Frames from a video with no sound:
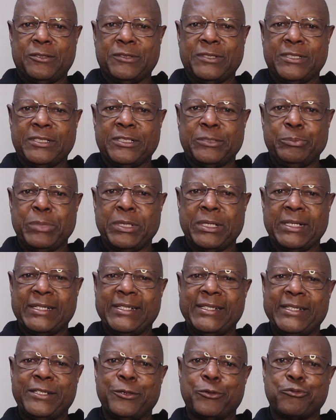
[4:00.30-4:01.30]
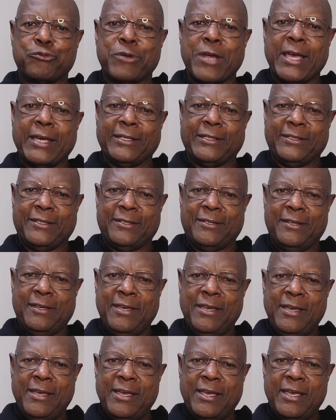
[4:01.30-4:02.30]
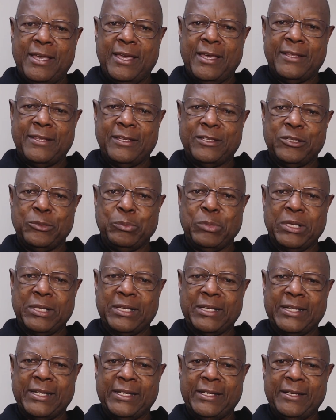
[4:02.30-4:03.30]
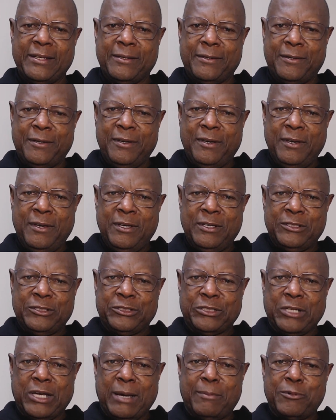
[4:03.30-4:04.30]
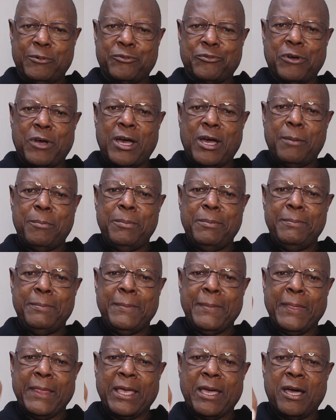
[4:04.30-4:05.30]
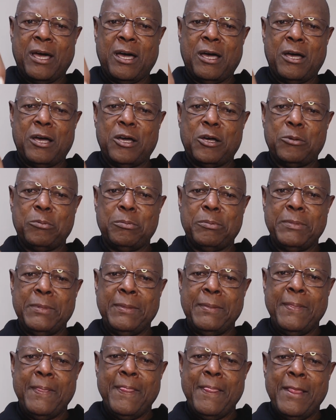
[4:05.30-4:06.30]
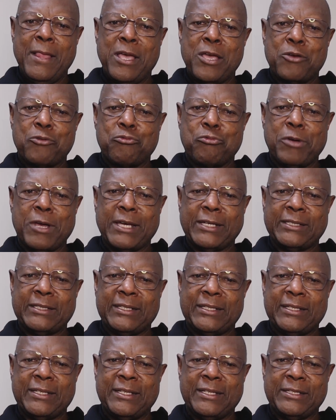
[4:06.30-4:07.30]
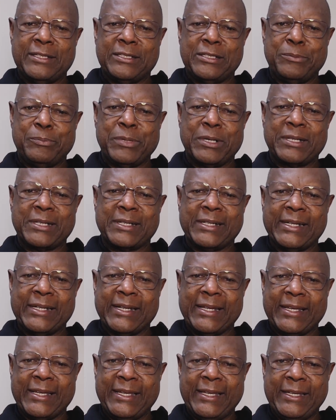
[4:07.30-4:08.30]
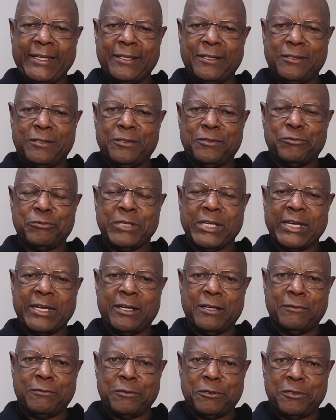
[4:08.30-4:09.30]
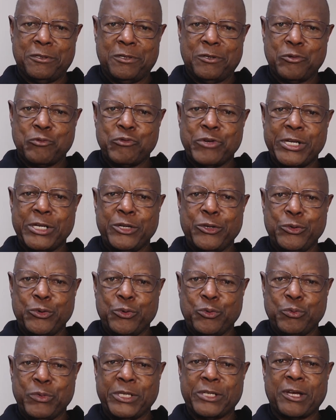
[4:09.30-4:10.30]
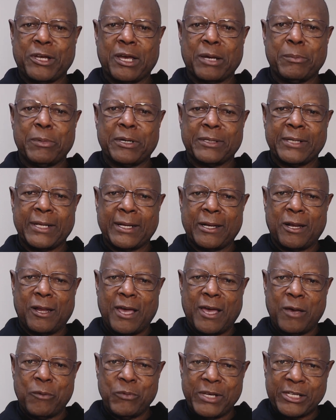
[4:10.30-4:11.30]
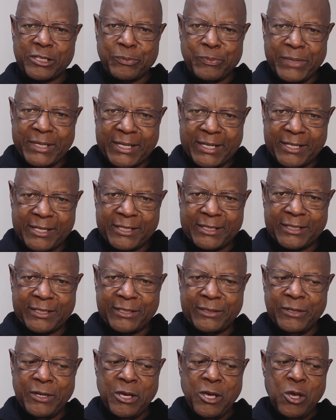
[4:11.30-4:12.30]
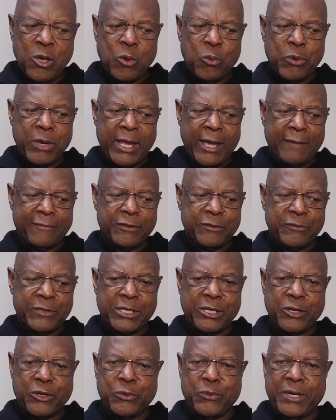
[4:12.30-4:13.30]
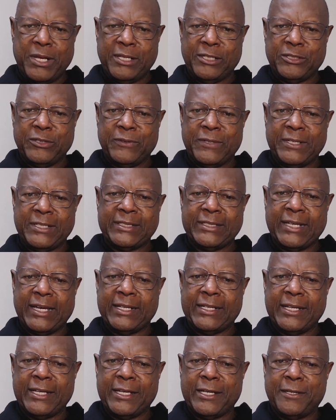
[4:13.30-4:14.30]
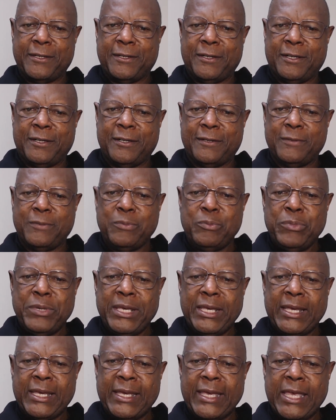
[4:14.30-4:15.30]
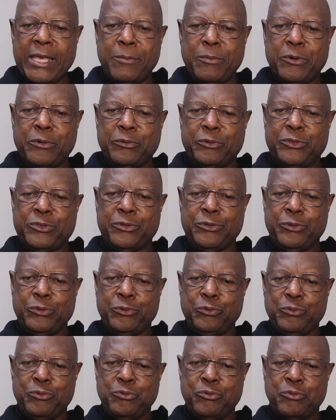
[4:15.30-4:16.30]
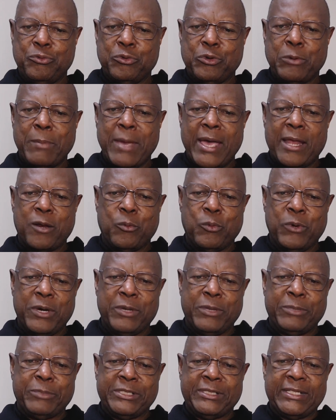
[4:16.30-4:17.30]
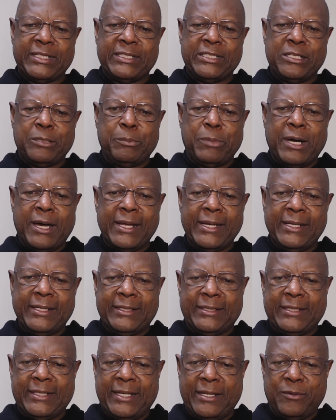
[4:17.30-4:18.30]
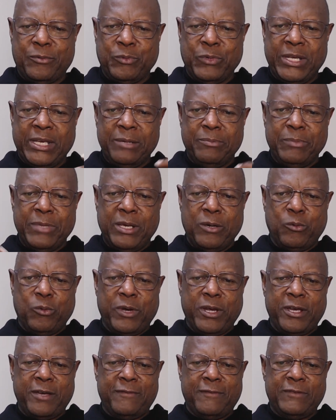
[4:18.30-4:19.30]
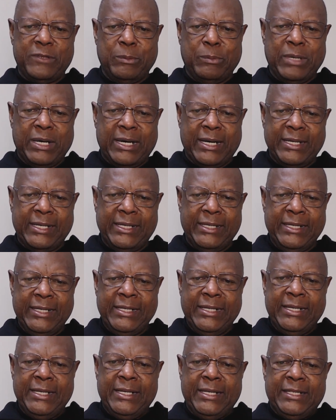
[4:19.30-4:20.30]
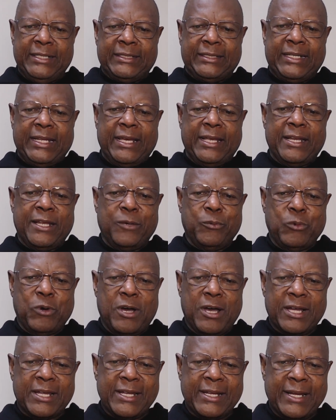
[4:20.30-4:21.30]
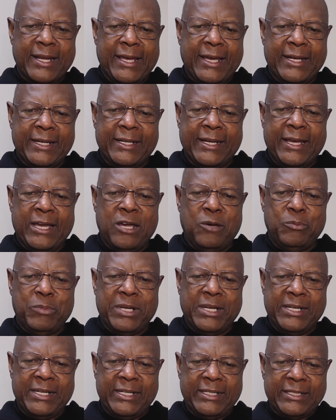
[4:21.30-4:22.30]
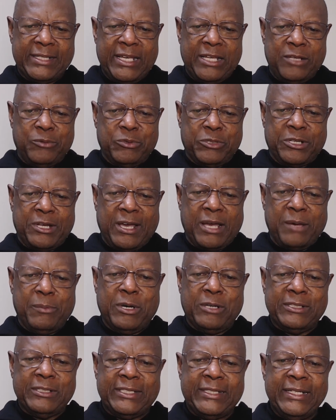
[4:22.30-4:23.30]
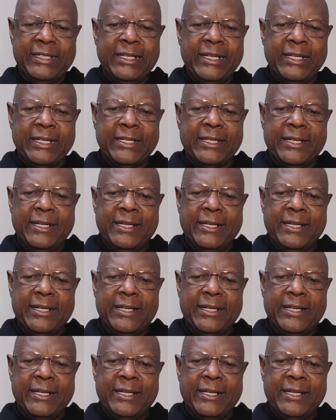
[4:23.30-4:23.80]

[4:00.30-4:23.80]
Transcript: this ability to rest, and this ability to stop, drop, calm, rest is an ability to heal, recover, renew. We talk about that a lot. We expend energy, we have to renew it. So this idea of being able to, no matter what position the body is in, we can be aware of the body, standing, walking, lying down. But in this case, we're talking about sitting,